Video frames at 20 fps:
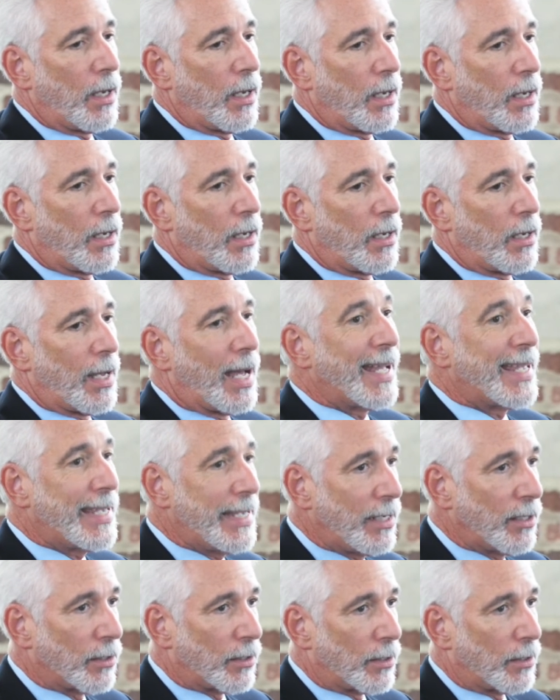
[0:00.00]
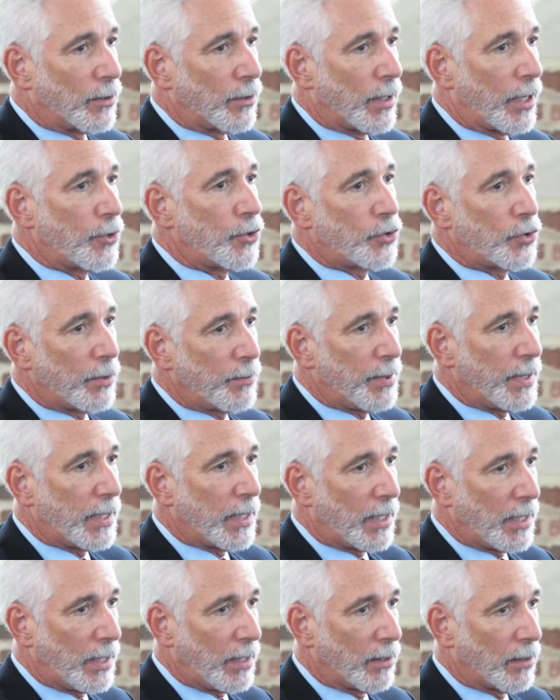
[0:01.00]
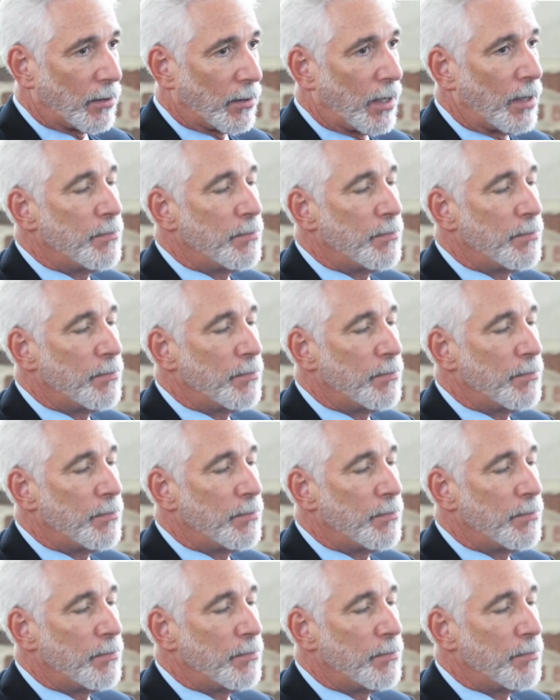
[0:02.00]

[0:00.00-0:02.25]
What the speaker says: a healer and should be a healer,